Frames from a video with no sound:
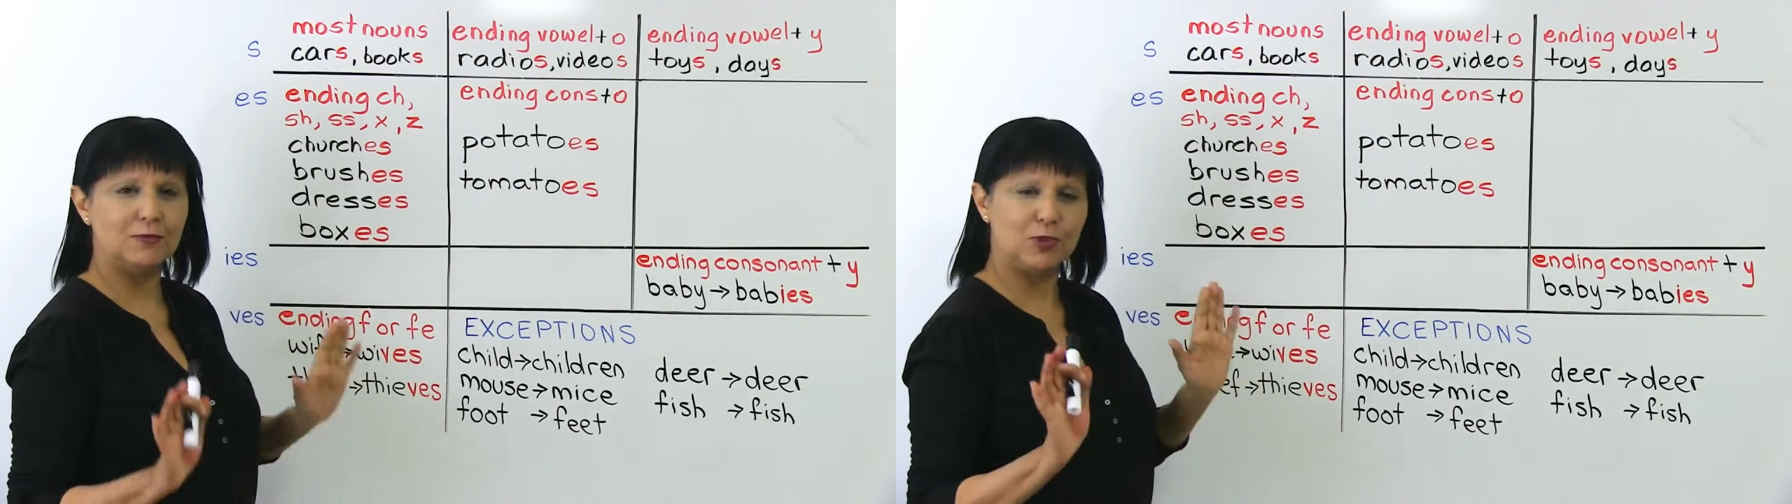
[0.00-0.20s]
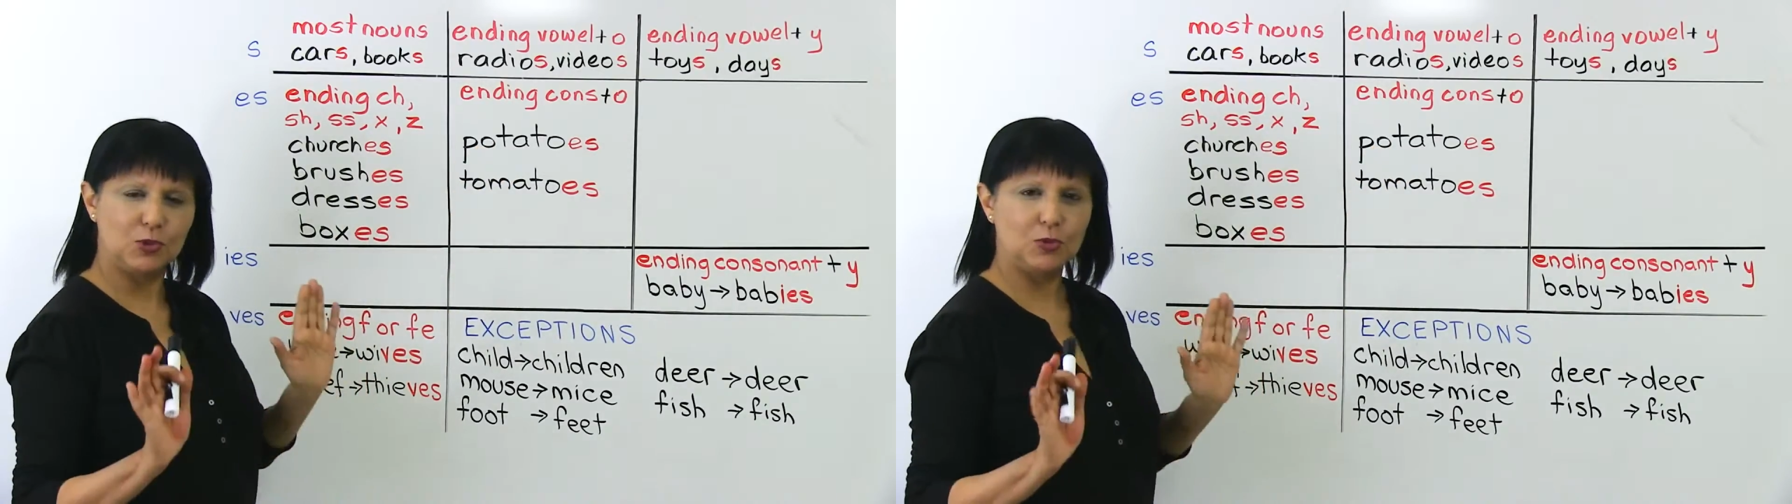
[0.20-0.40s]

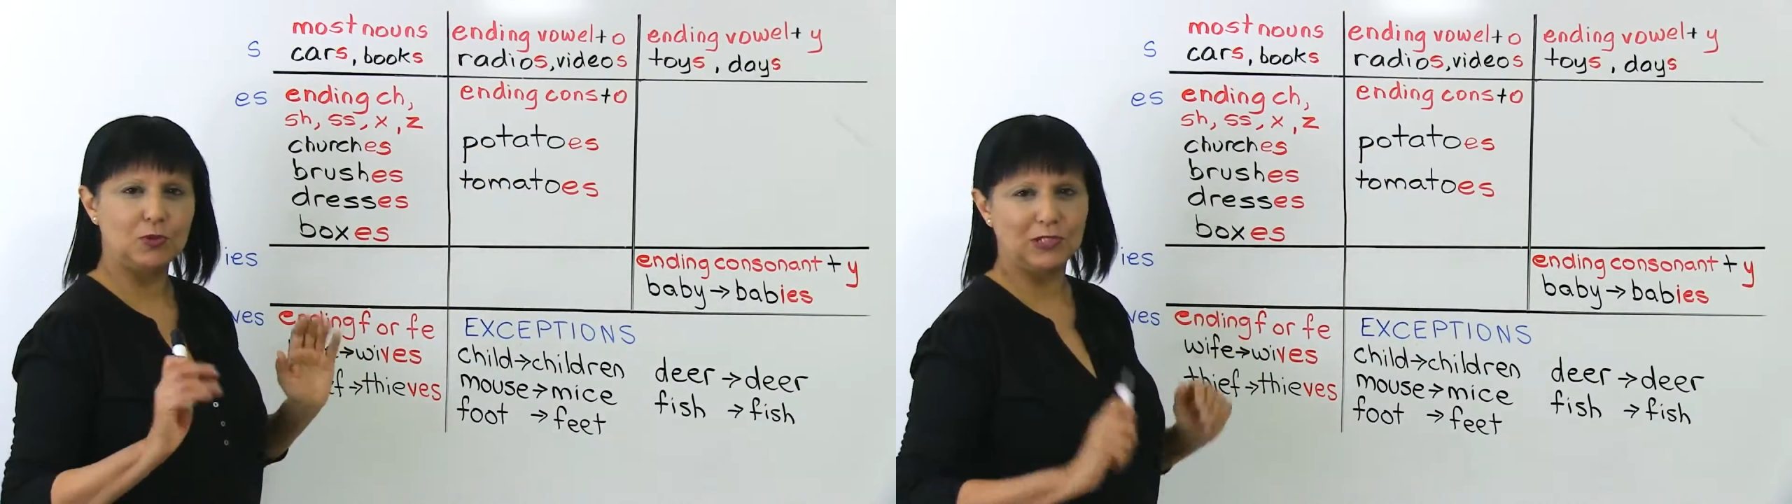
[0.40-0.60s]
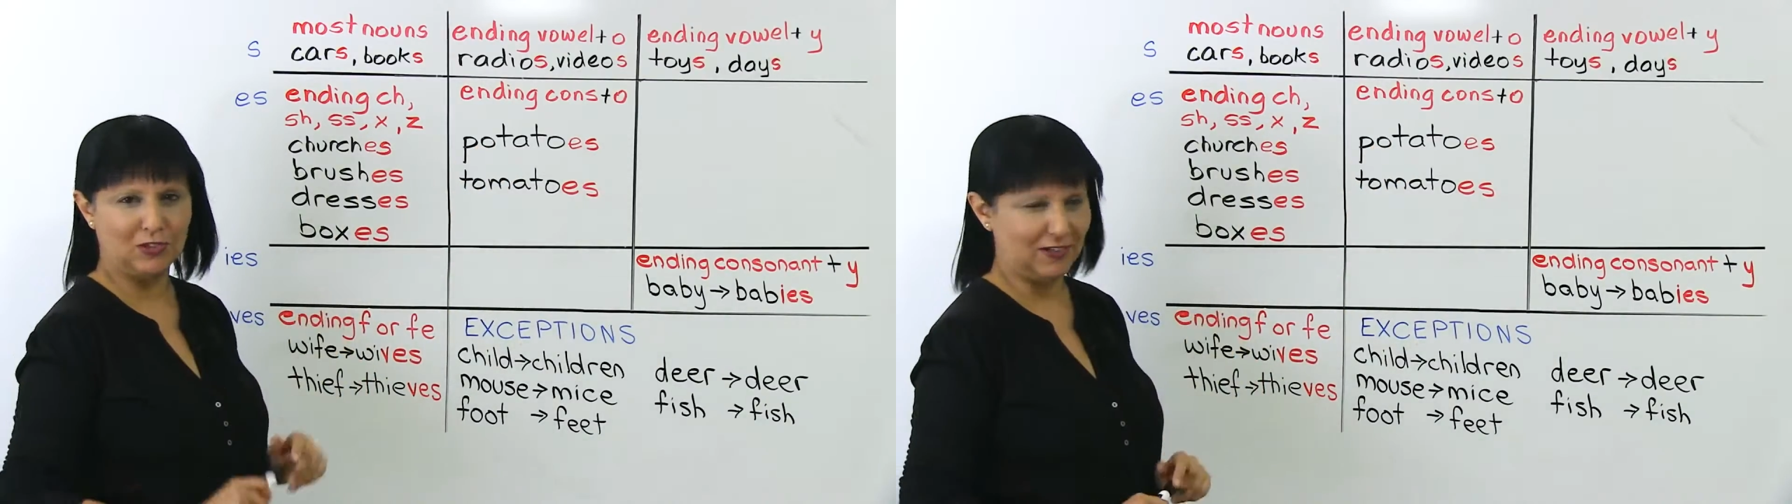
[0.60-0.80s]
which
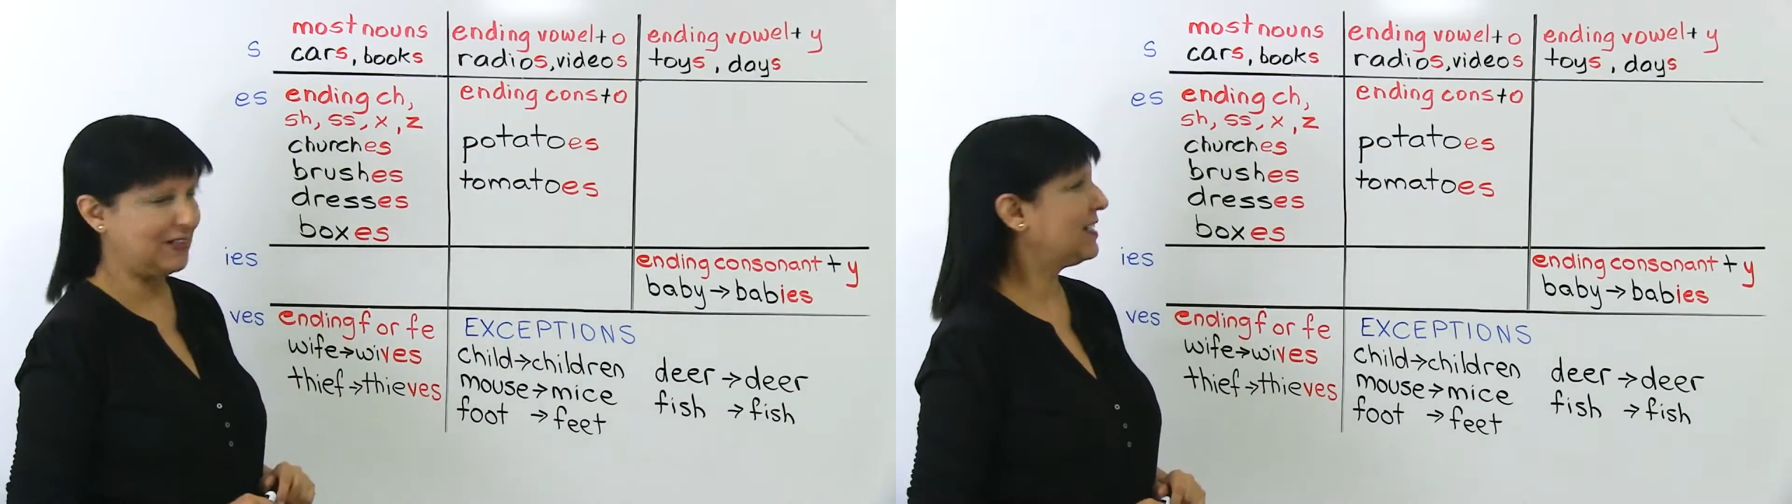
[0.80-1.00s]
we'll learn.